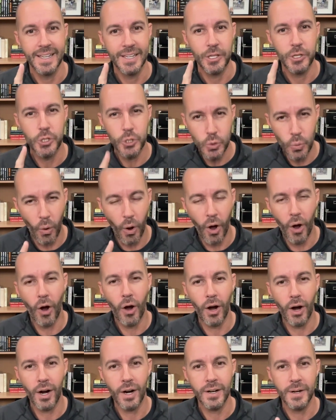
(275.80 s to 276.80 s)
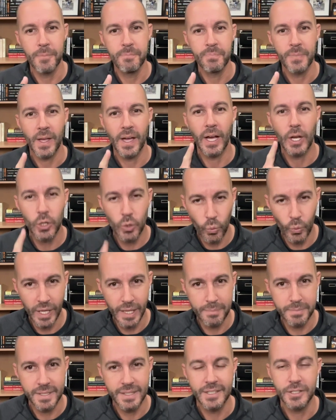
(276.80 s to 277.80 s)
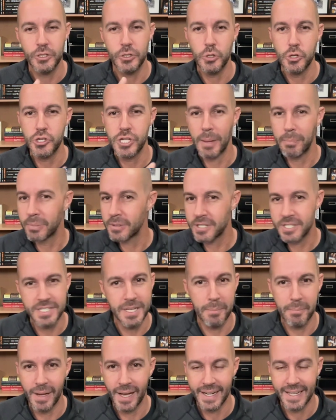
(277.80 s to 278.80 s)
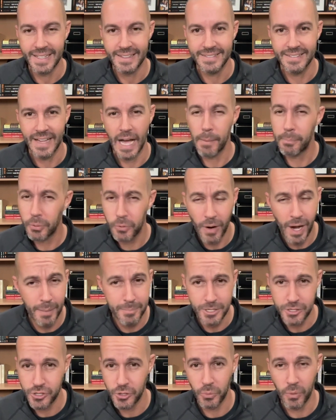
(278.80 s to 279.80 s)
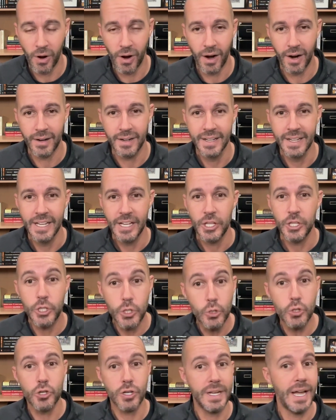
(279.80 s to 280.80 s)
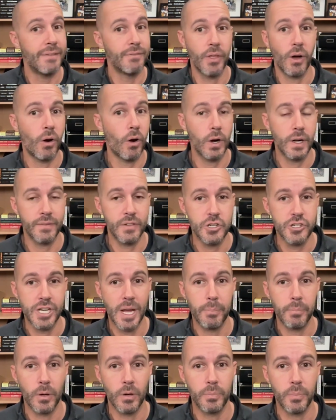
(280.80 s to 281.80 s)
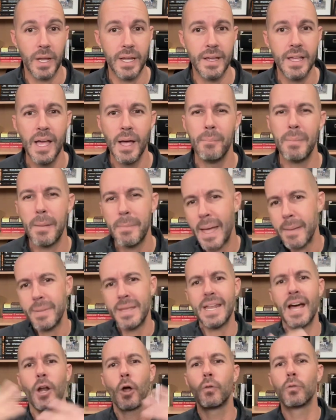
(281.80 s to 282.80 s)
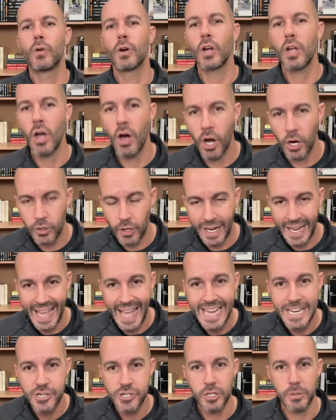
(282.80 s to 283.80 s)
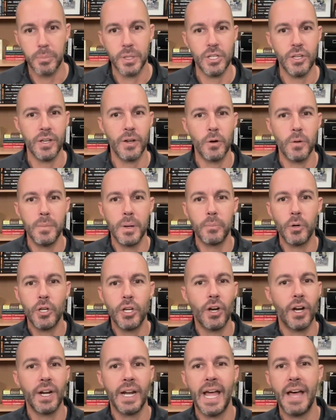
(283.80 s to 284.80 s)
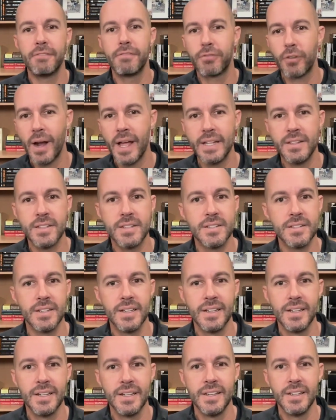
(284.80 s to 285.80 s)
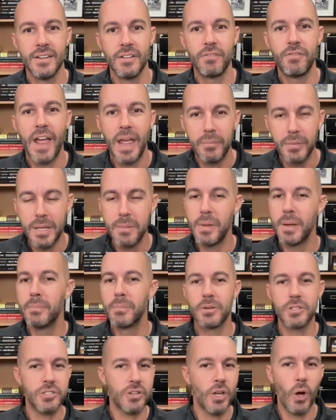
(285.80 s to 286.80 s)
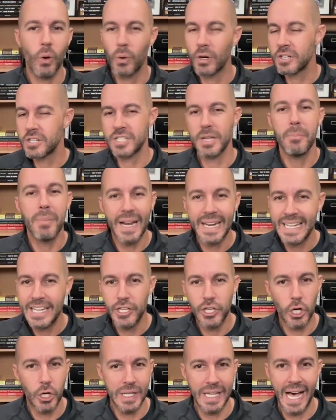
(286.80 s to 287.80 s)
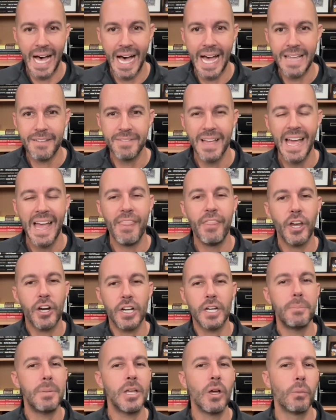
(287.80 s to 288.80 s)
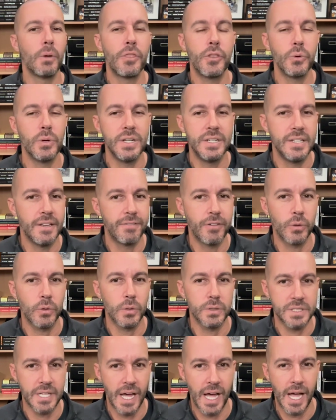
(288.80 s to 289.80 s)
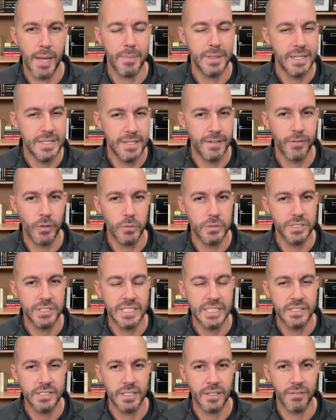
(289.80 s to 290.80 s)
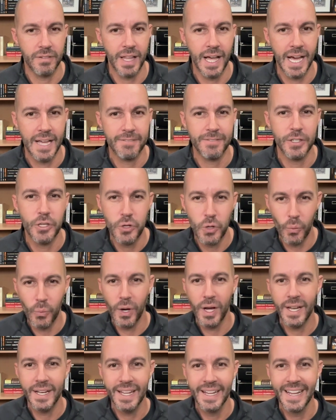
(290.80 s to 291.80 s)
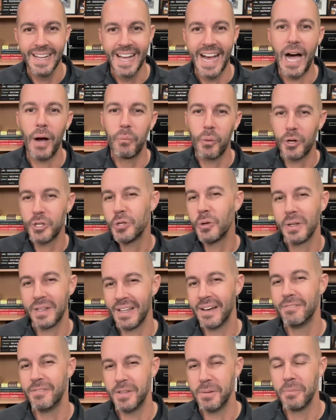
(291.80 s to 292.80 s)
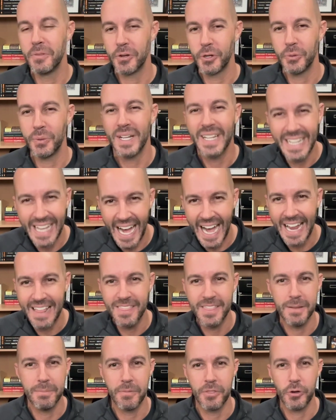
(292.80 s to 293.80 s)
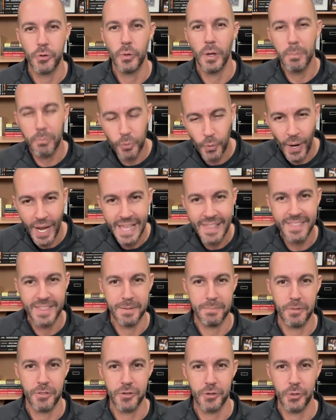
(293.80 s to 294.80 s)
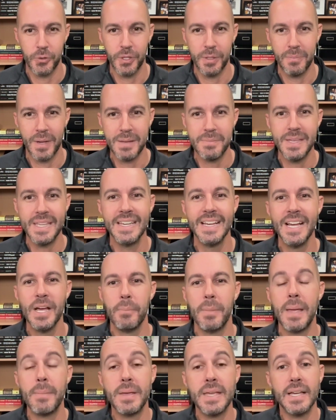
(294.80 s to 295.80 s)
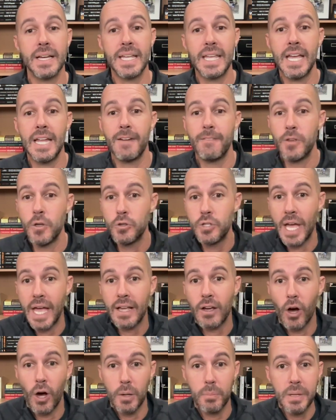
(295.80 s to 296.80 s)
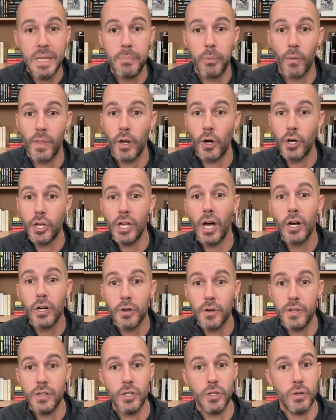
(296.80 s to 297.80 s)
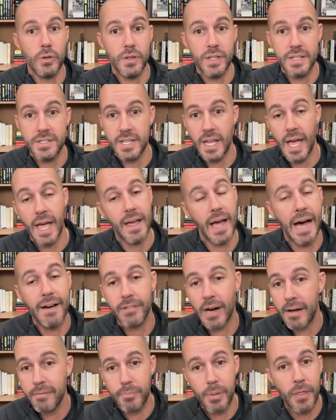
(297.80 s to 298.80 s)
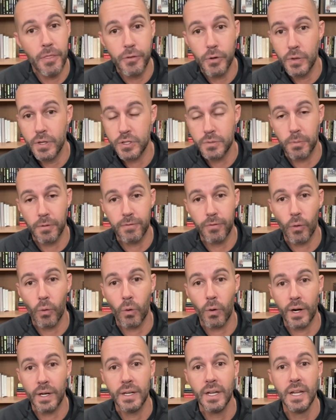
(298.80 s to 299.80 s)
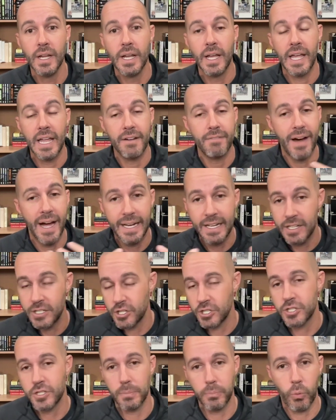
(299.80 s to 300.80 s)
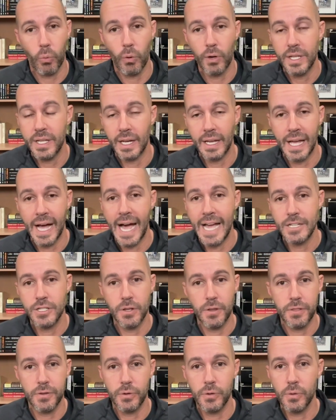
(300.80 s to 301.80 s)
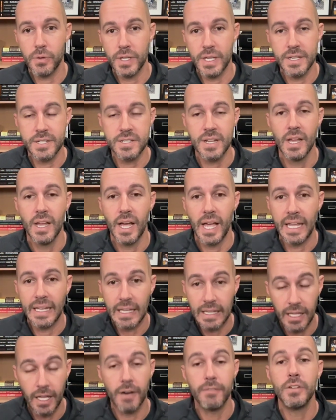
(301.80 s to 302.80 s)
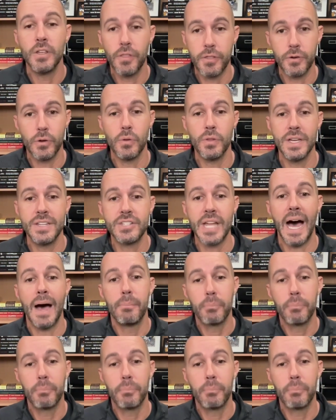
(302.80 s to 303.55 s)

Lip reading: you are equipped to shepherd somebody. I promise you are. You should have the heart of a shepherd. Maybe not over a congregation, but you got to remember, you're going to have friends, family members, coworkers, somebody in your life, they're going to be going through a difficult time and a difficult season of life. And you know what? I want you to love them through it, guide them through it, pray them through it. Maybe again, if you take on people that are younger than you and they say, hey, I've been through this before, and if I could just support you and guide you through this and love you through this, I